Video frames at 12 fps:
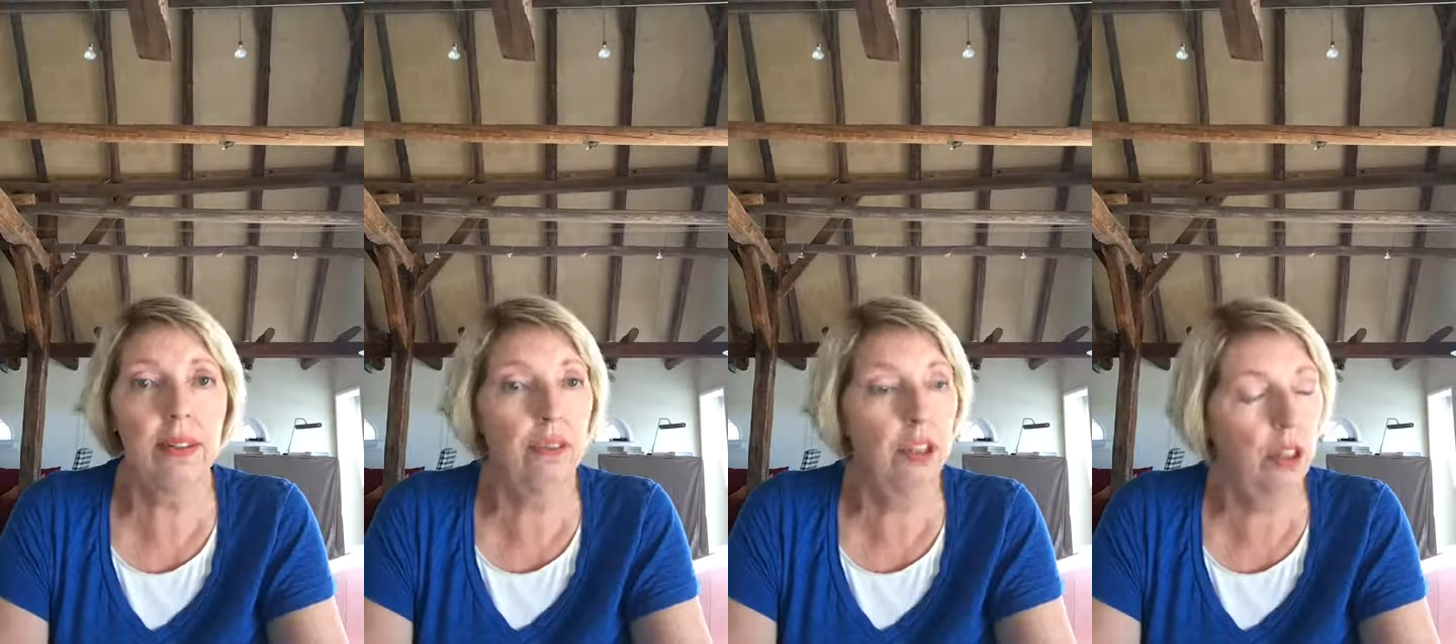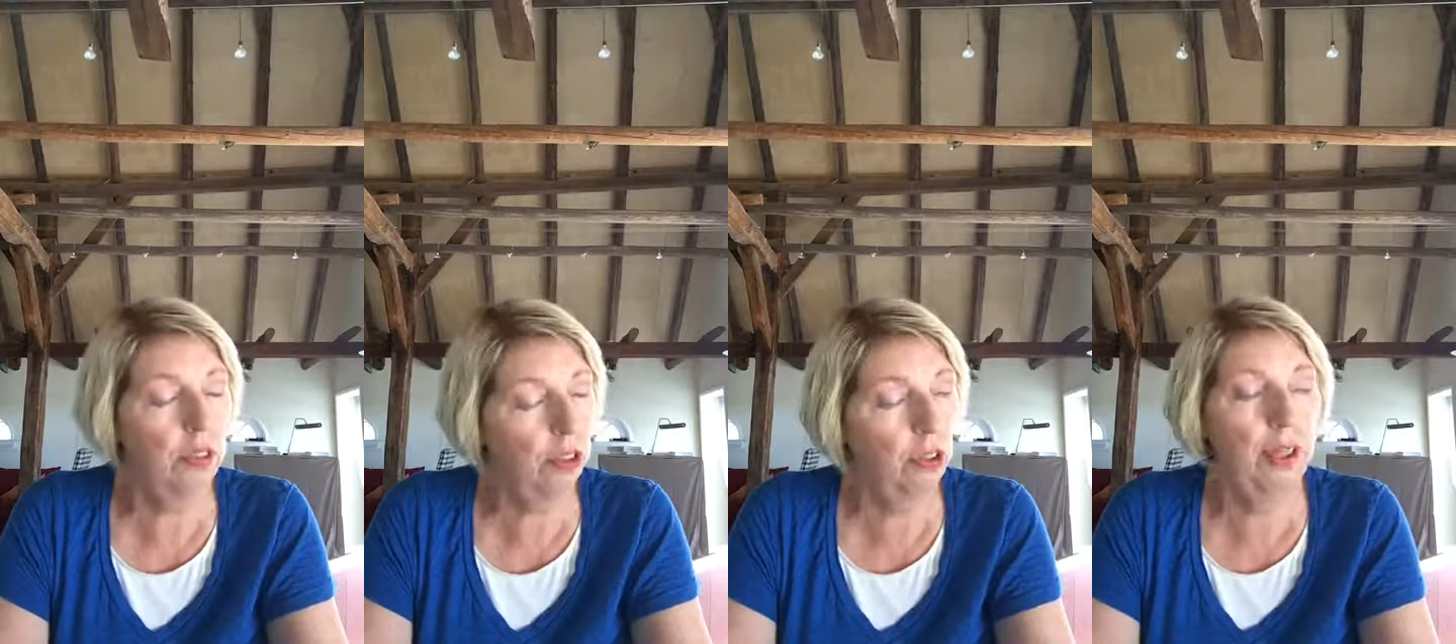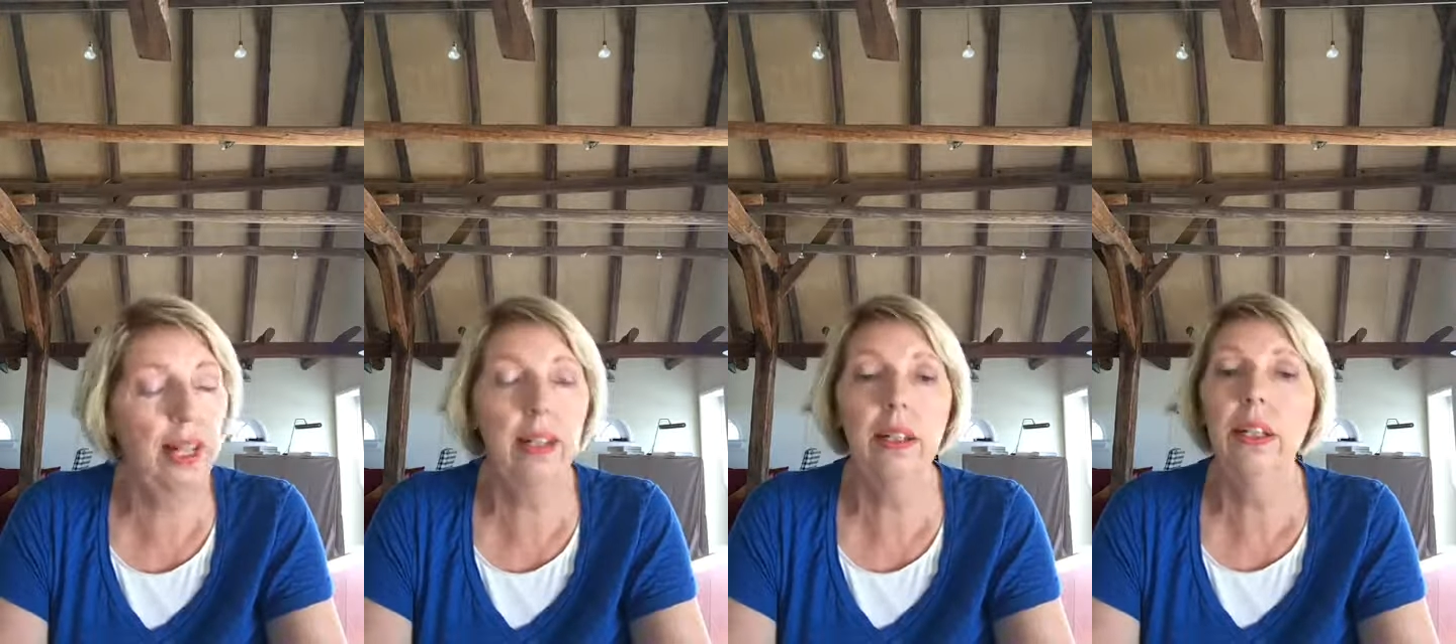If you don't do
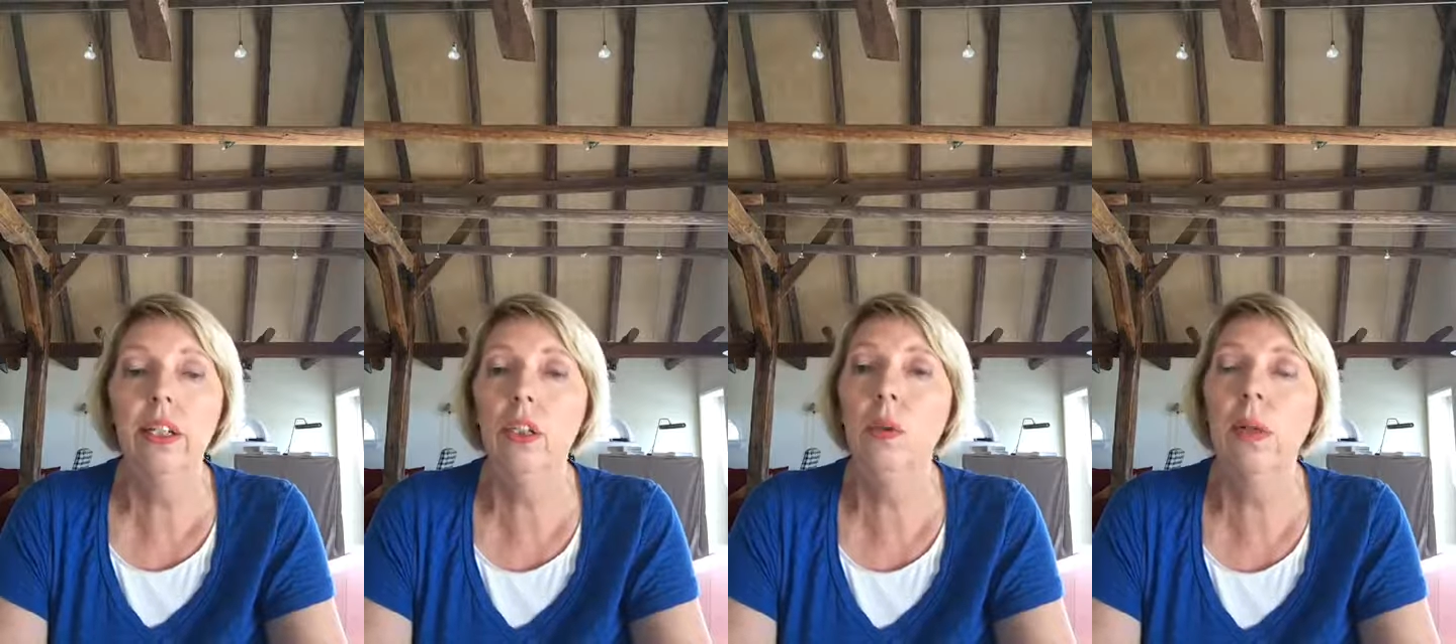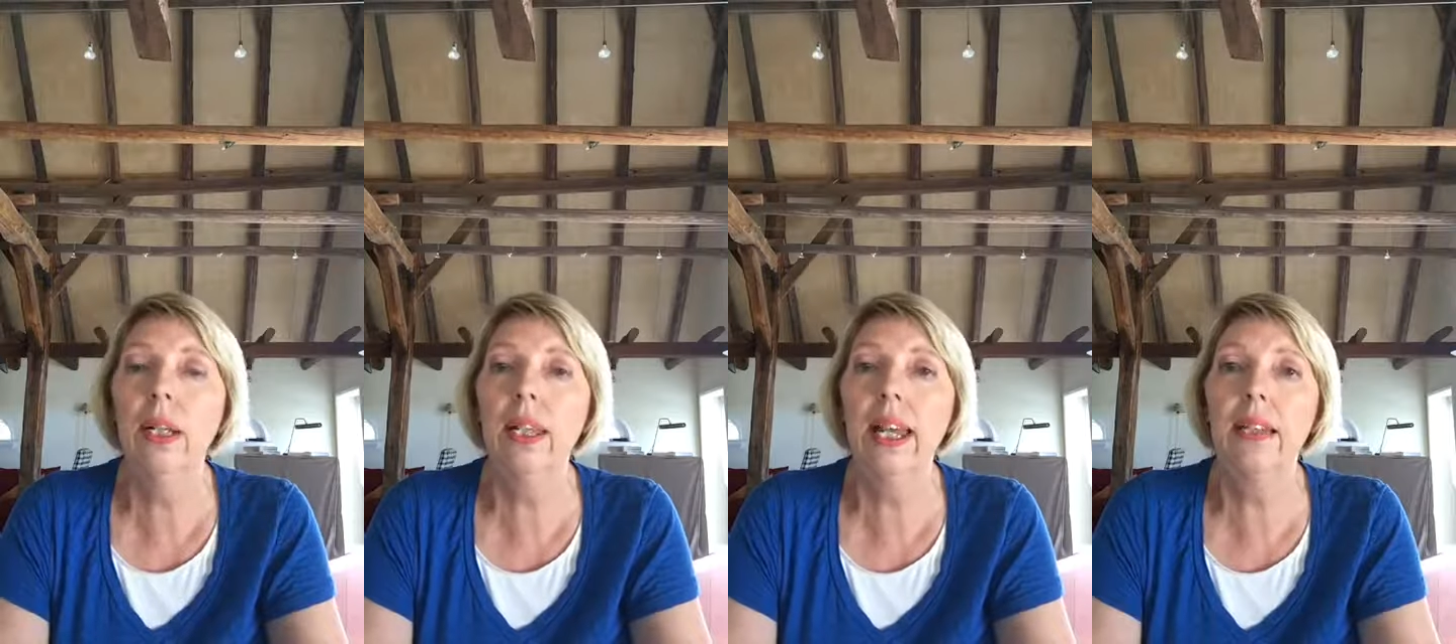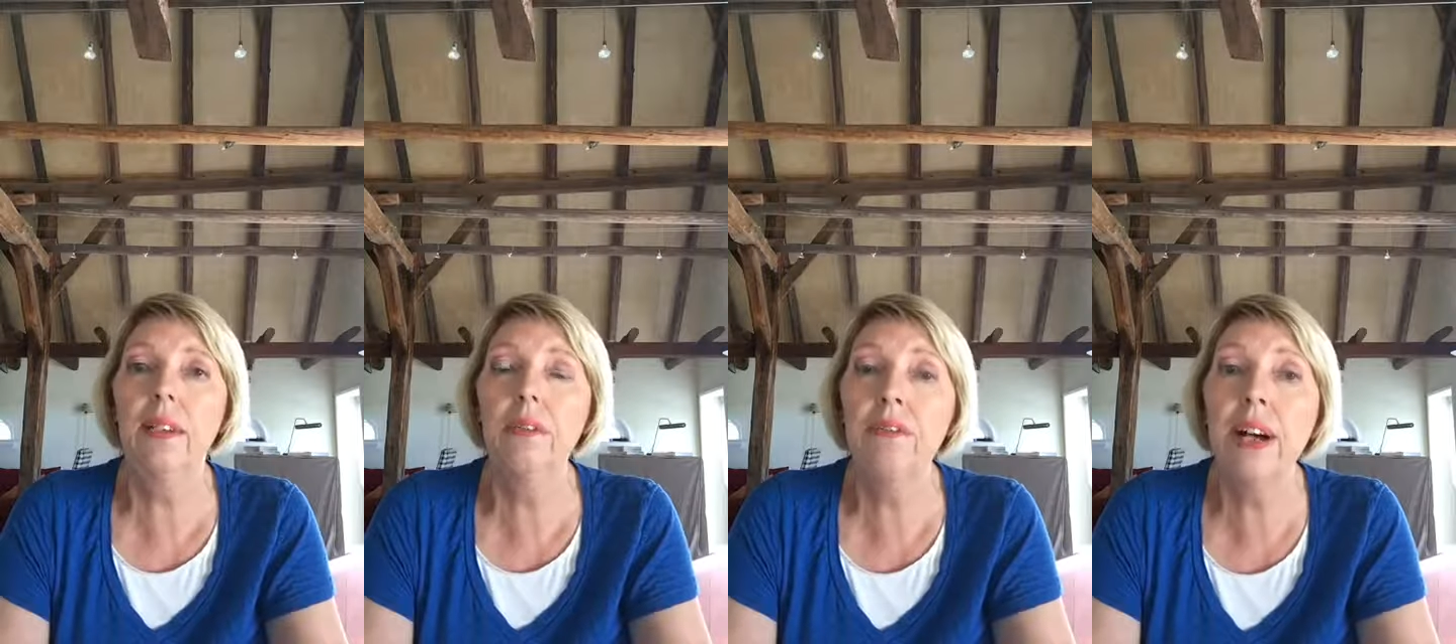that, you will get
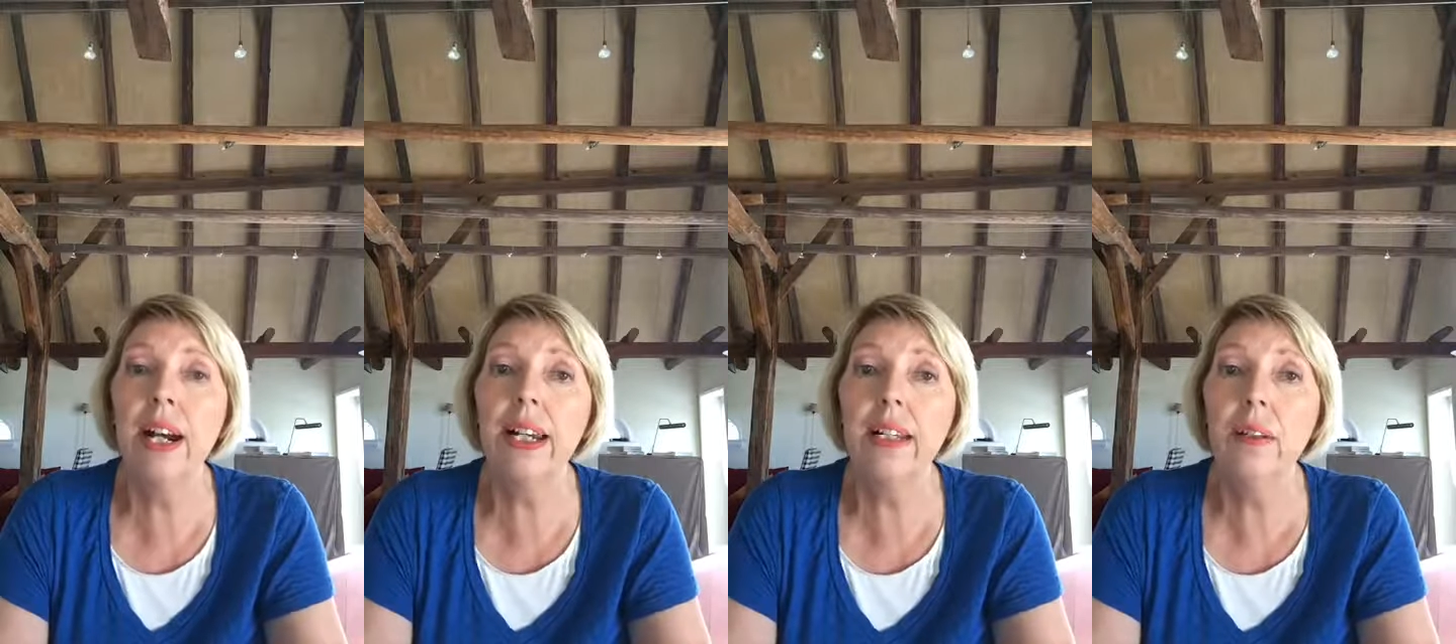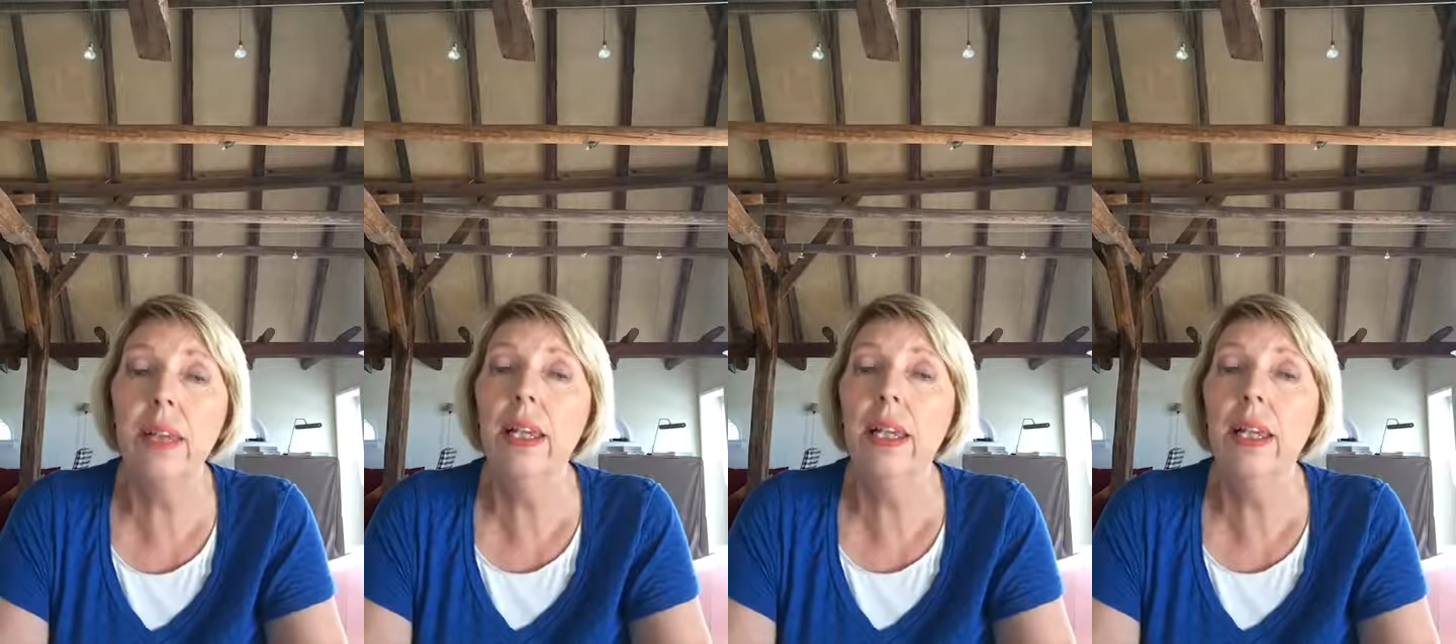a fine.